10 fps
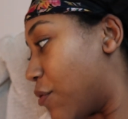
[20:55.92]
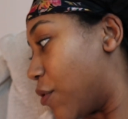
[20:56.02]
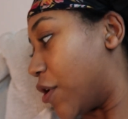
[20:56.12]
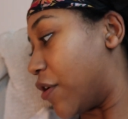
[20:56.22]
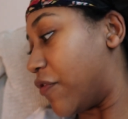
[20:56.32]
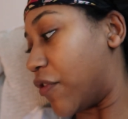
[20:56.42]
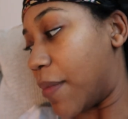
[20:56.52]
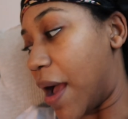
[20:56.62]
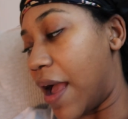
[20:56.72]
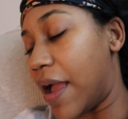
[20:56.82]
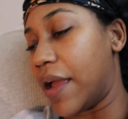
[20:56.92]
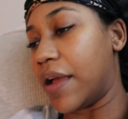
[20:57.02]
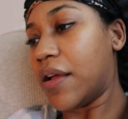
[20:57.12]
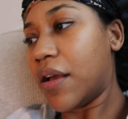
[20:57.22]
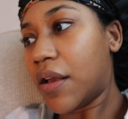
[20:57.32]
in order for
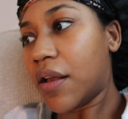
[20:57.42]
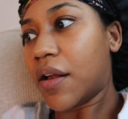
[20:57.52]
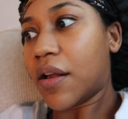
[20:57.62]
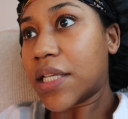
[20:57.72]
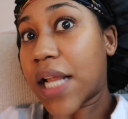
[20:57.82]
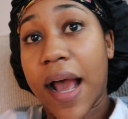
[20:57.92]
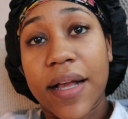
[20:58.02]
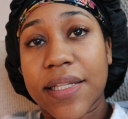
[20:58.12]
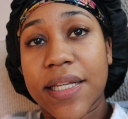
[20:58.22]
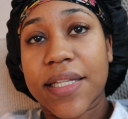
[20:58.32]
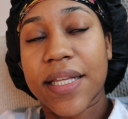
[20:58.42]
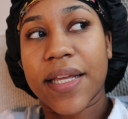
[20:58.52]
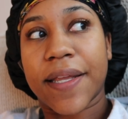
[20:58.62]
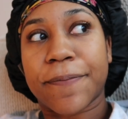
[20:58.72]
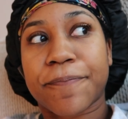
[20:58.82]
my tax
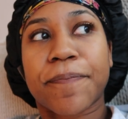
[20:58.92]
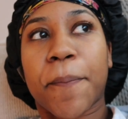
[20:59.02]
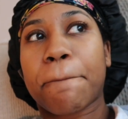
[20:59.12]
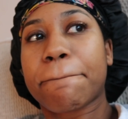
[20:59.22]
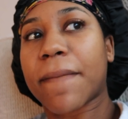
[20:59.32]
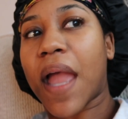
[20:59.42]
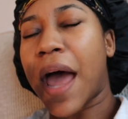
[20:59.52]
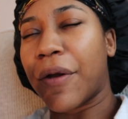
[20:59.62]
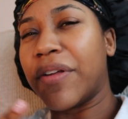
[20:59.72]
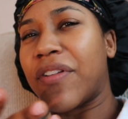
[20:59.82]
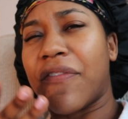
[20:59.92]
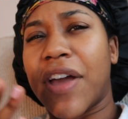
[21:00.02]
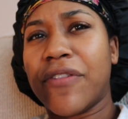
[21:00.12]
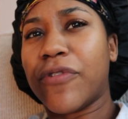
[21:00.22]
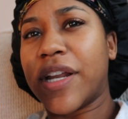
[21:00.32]
season. I don't even have
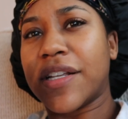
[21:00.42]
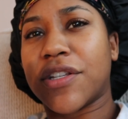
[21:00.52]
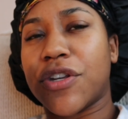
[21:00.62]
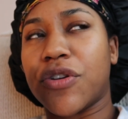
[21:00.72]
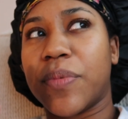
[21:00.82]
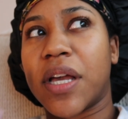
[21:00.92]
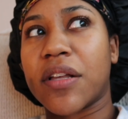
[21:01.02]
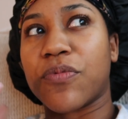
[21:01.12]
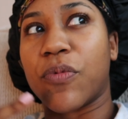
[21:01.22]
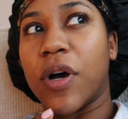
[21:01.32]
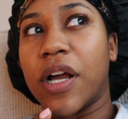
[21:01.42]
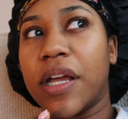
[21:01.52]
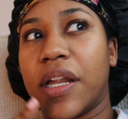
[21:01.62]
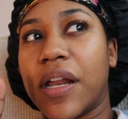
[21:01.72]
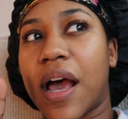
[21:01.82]
any readings to do because,
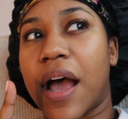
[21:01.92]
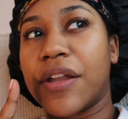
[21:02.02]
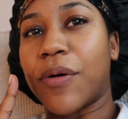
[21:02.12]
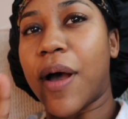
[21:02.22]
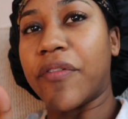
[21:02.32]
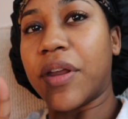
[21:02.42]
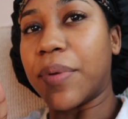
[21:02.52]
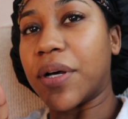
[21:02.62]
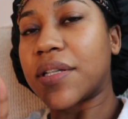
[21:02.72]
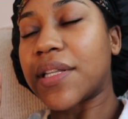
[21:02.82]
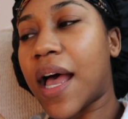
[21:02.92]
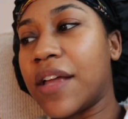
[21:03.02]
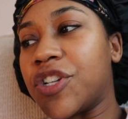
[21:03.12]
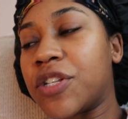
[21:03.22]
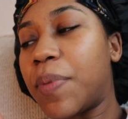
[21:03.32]
one, I don't have any books.
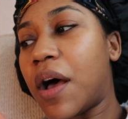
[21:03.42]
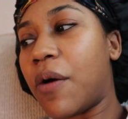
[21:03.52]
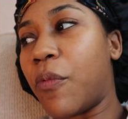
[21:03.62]
I just bought